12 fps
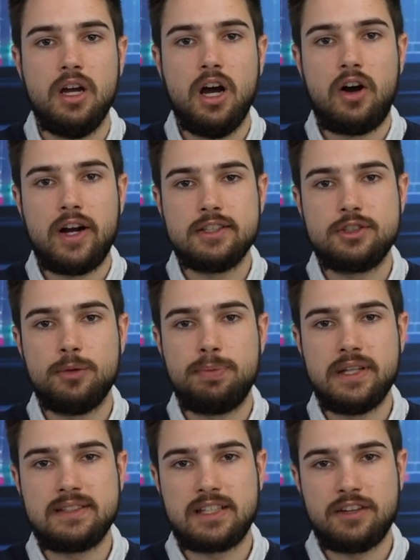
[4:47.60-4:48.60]
Alright, so
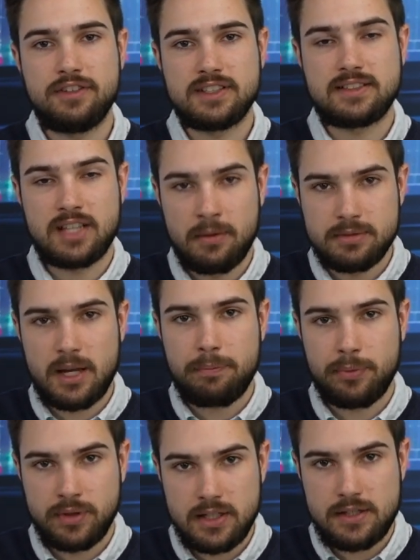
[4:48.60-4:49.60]
please give us a thumbs
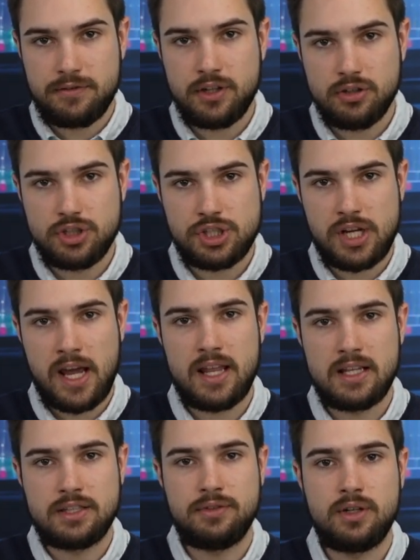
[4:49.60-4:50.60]
up on this video, share
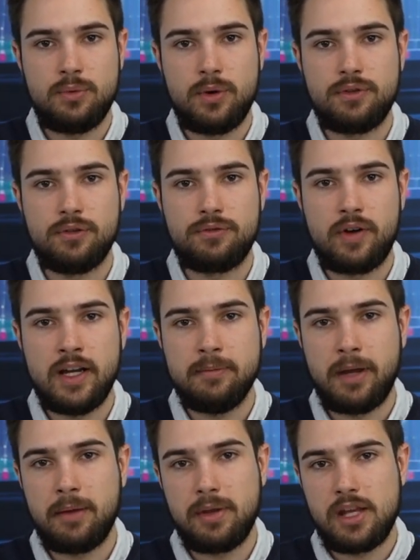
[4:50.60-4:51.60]
this video with your friend,
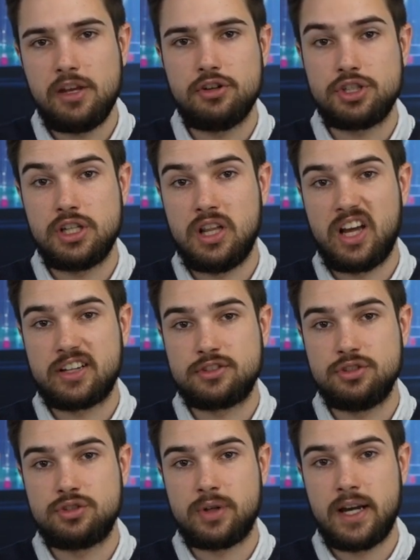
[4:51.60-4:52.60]
maybe he or she likes
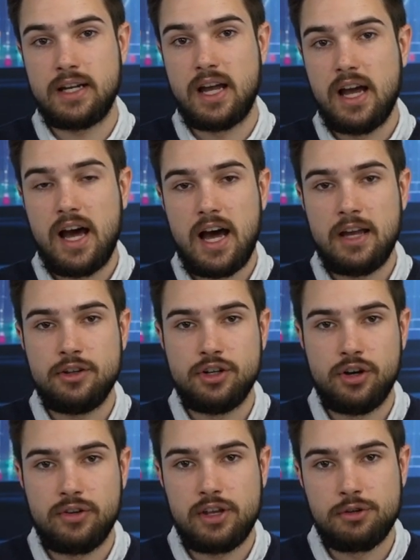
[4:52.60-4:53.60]
to trade you
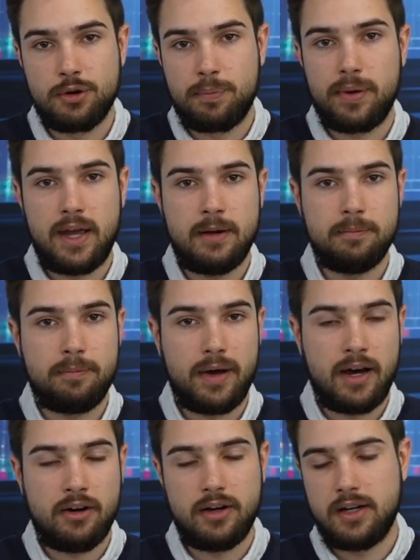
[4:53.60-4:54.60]
know, Euro and
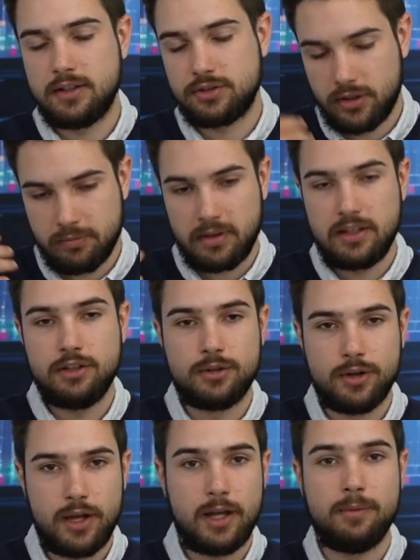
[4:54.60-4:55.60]

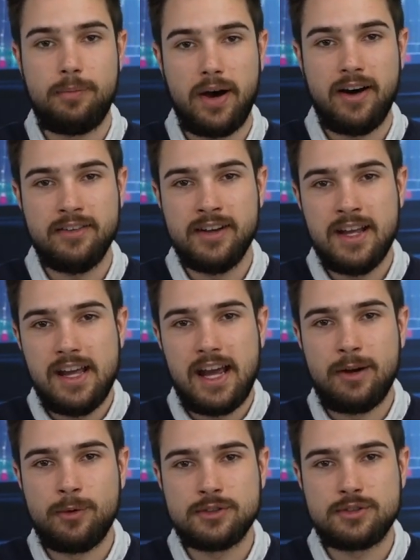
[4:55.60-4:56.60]
pound,
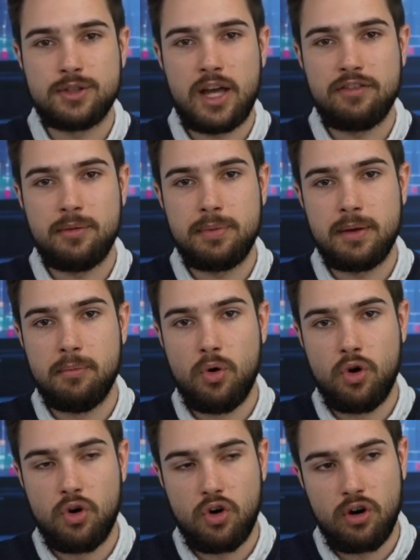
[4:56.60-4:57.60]
and wants to have a bit
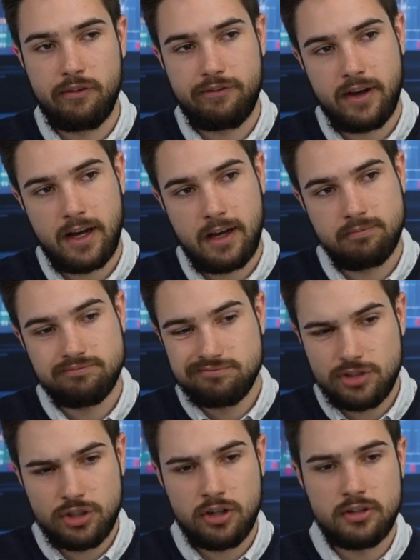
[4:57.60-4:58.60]
more of,
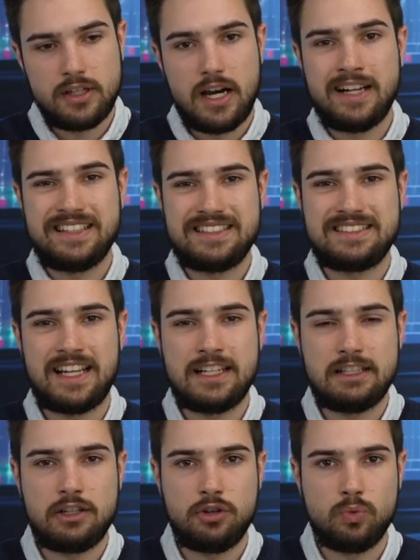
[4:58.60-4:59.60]
you know,
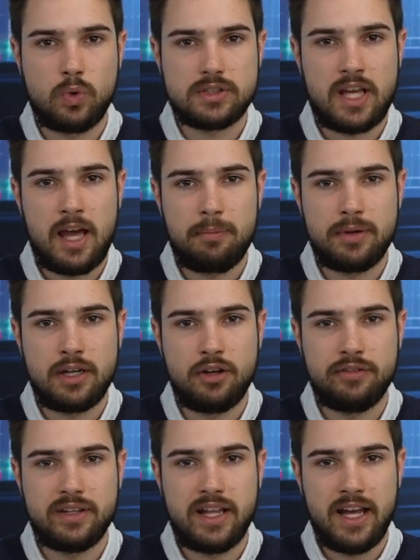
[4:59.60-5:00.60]
understanding on what's happening
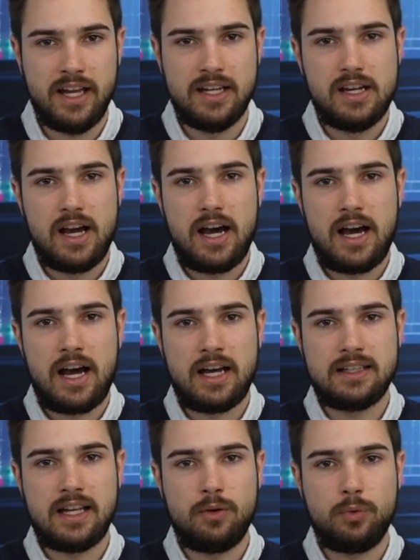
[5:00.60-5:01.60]
over there,
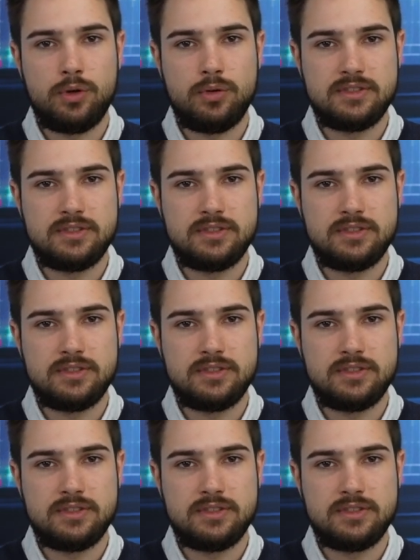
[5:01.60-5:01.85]
that will